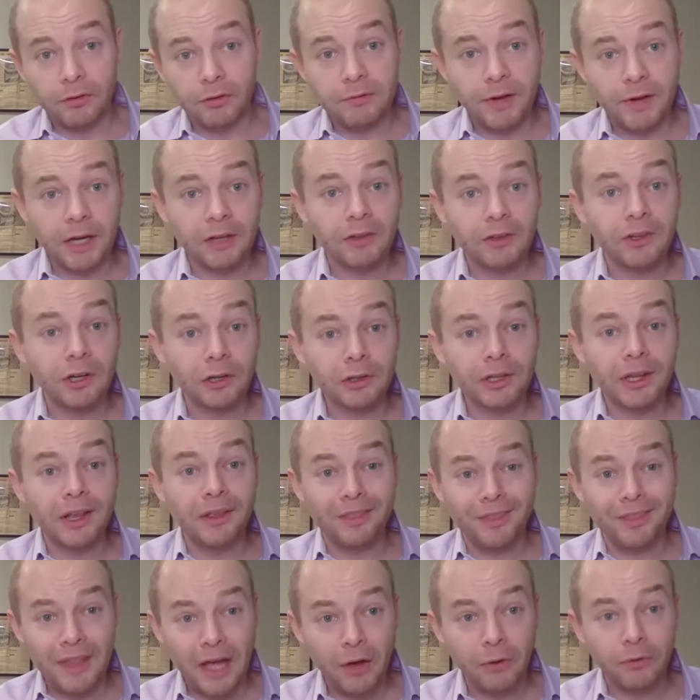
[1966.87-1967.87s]
In fact, nearly
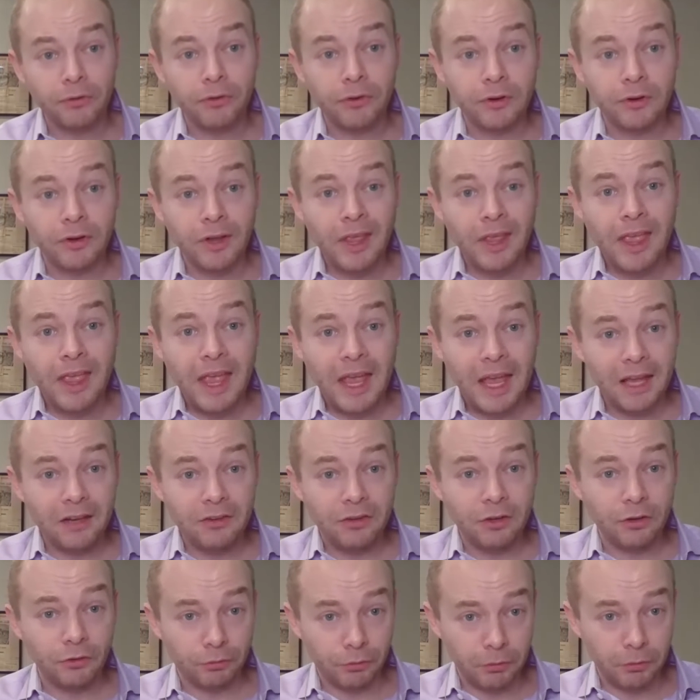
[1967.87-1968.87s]
1,000
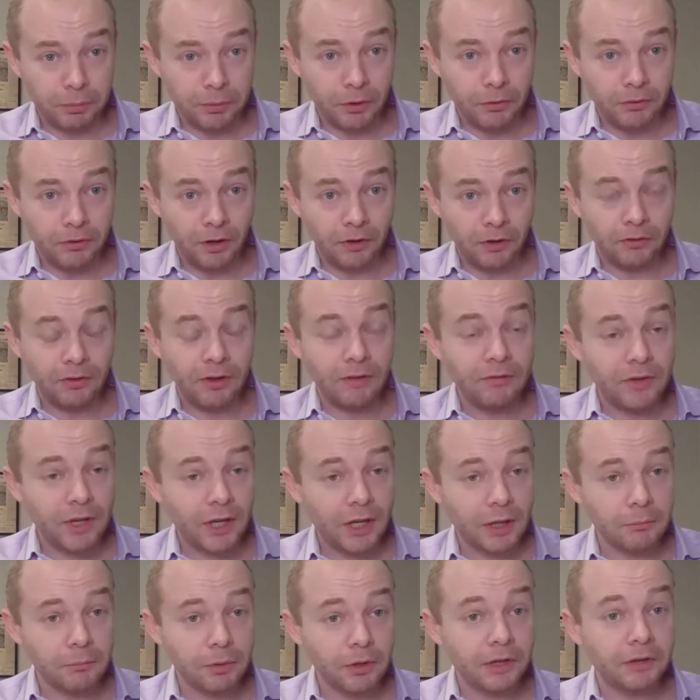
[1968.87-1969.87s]
anti-Israel protests have
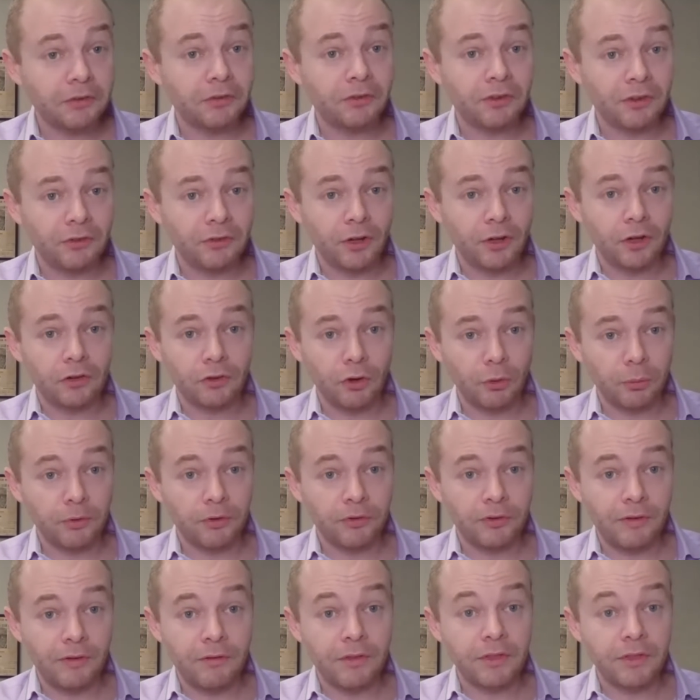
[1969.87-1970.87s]
taken place since October
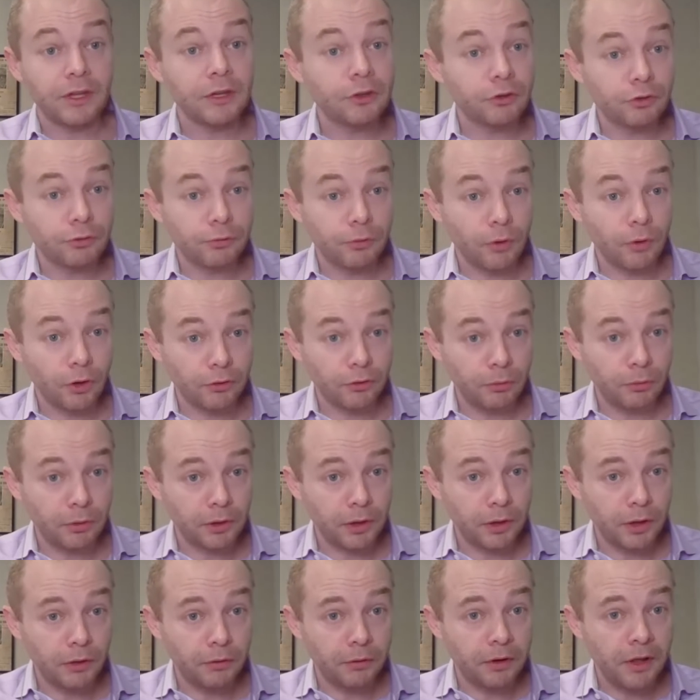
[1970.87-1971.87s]
7th in Toronto
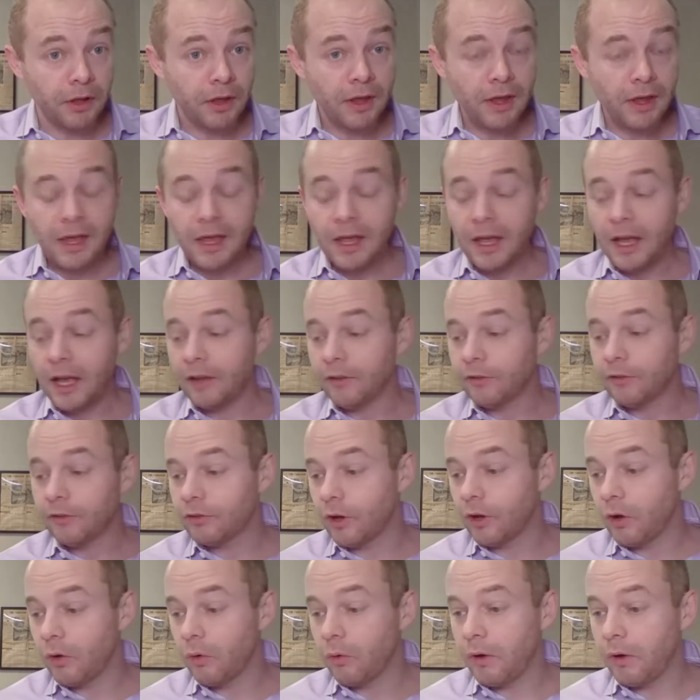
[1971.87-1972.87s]
alone. And
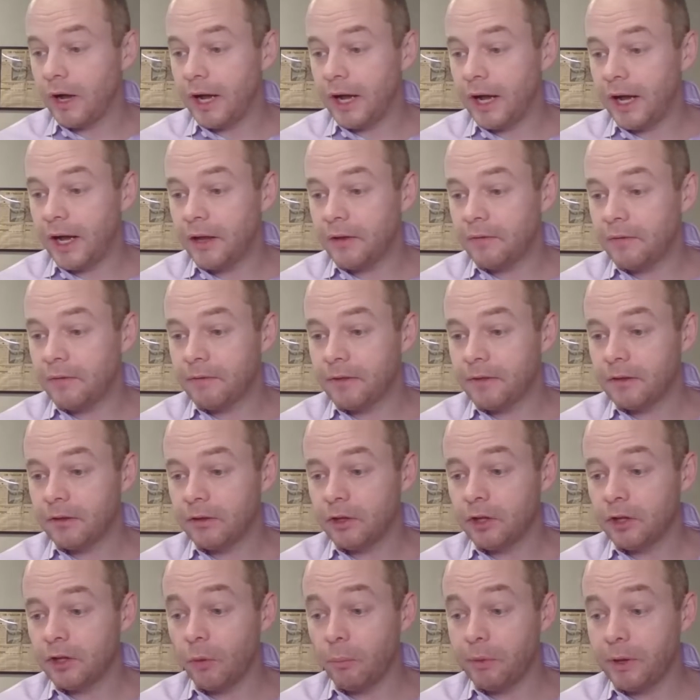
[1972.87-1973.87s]
so,
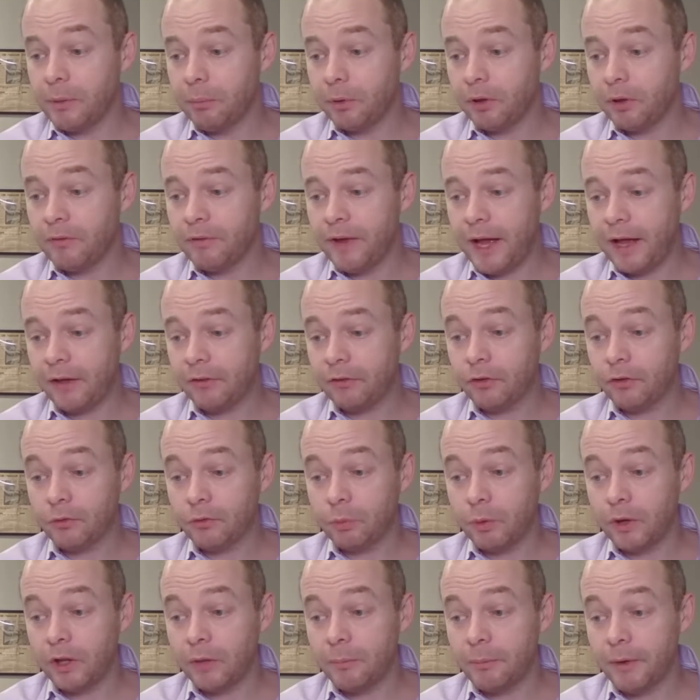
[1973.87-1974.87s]
people have asked as
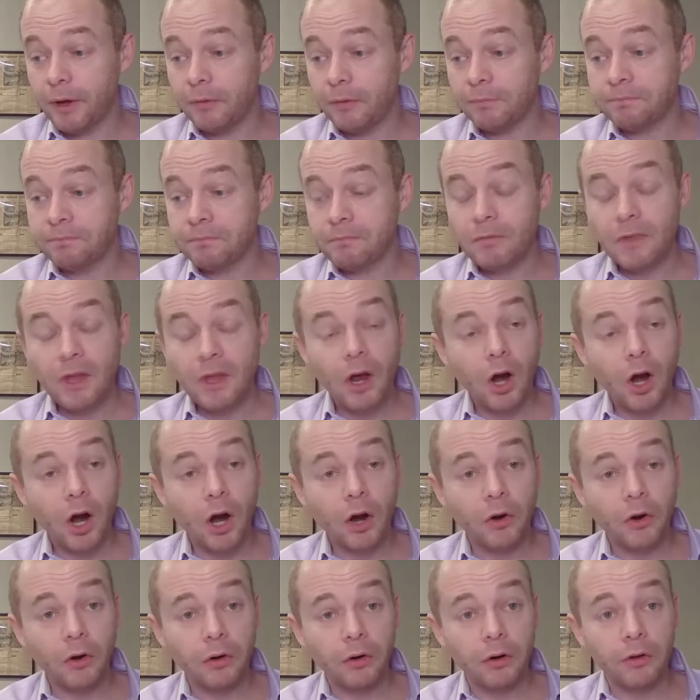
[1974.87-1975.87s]
well about
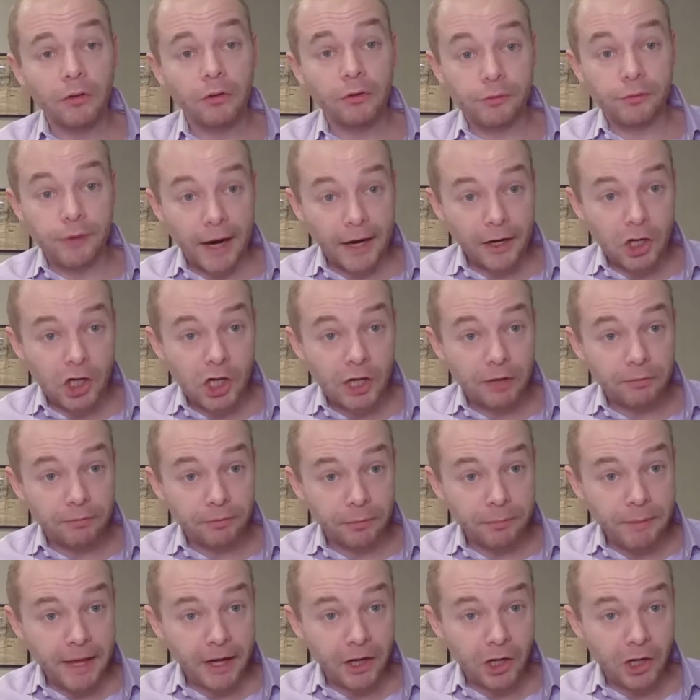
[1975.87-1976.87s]
our strategy for
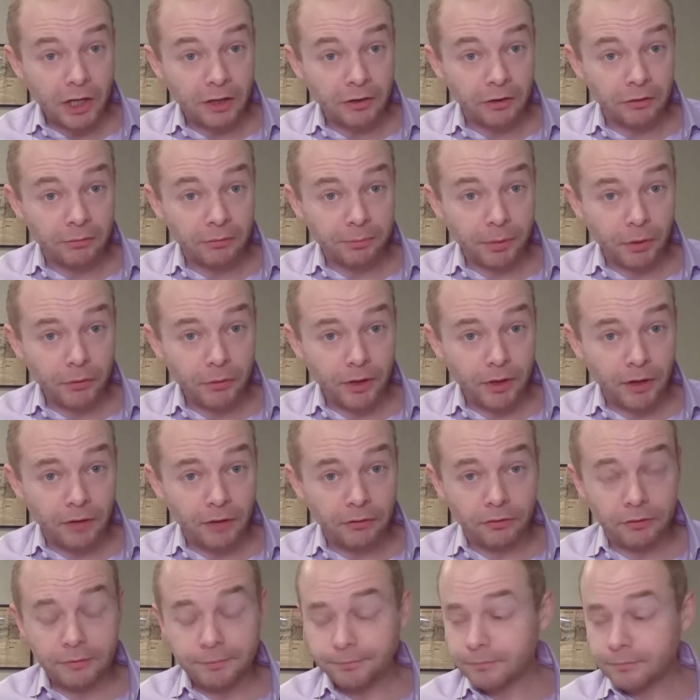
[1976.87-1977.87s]
managing these
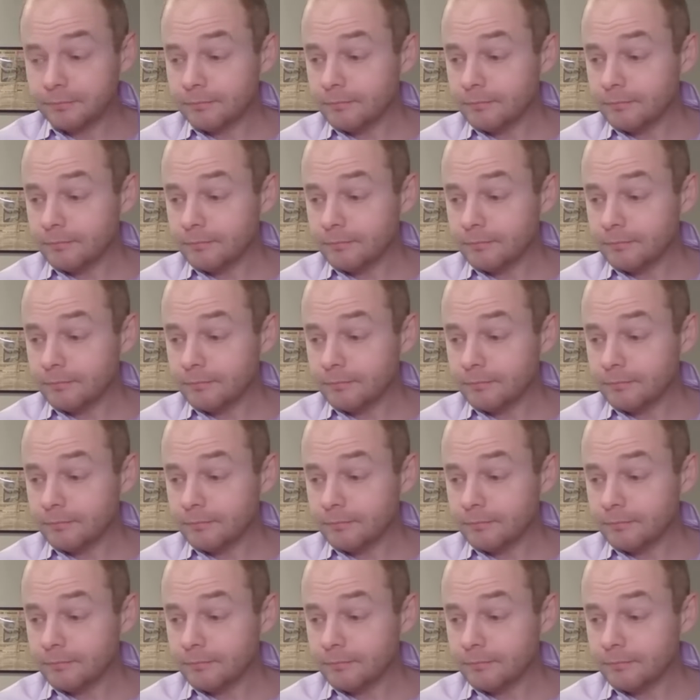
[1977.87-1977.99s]
protests.